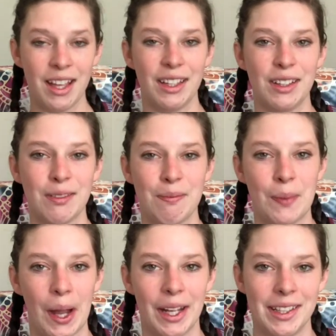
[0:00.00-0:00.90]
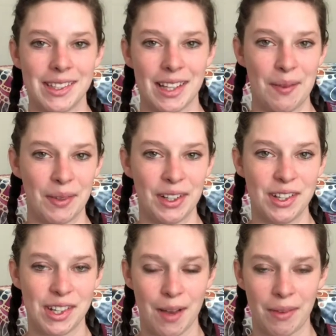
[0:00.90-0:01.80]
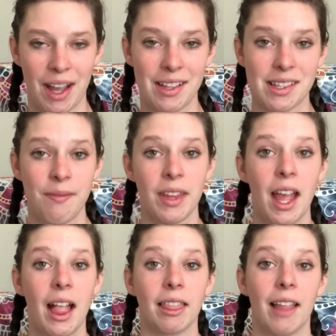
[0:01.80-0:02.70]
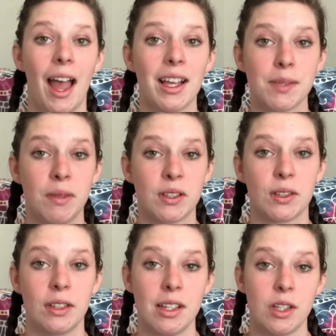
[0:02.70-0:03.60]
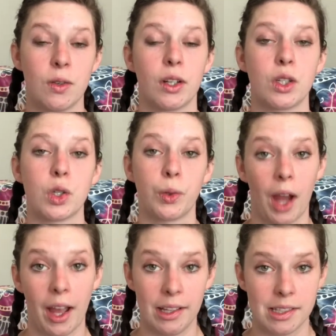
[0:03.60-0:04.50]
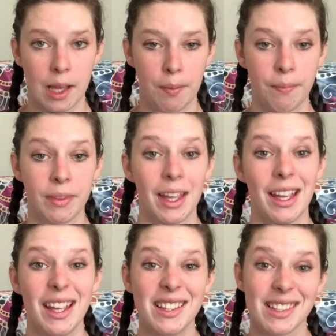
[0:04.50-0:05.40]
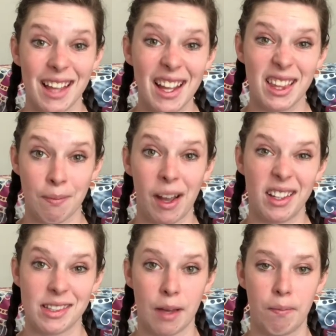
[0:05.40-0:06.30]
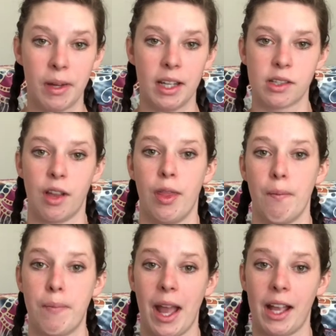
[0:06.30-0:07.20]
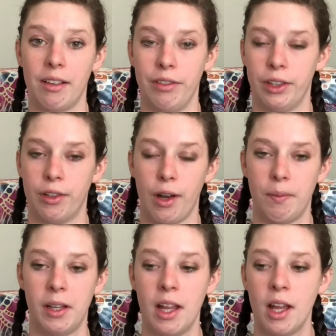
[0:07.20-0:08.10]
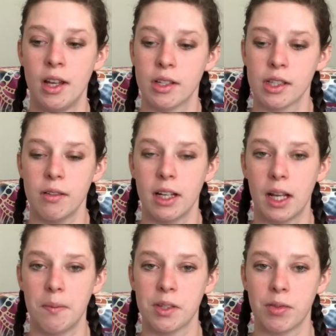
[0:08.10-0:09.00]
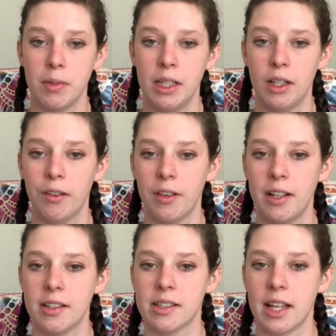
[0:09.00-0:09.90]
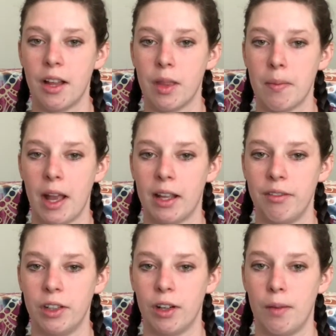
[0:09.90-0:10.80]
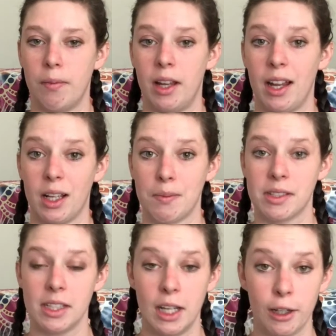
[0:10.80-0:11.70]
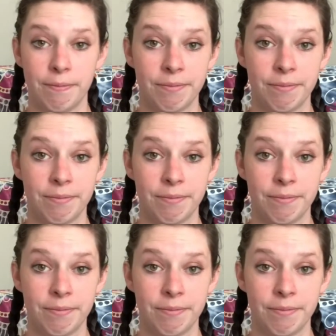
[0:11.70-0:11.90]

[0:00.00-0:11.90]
Your bicep. Good job, guys. Last muscle is your tricep. It's like the bicep, but it's on the back of your arm. So it comes from here, runs down the back of your arm, comes to here.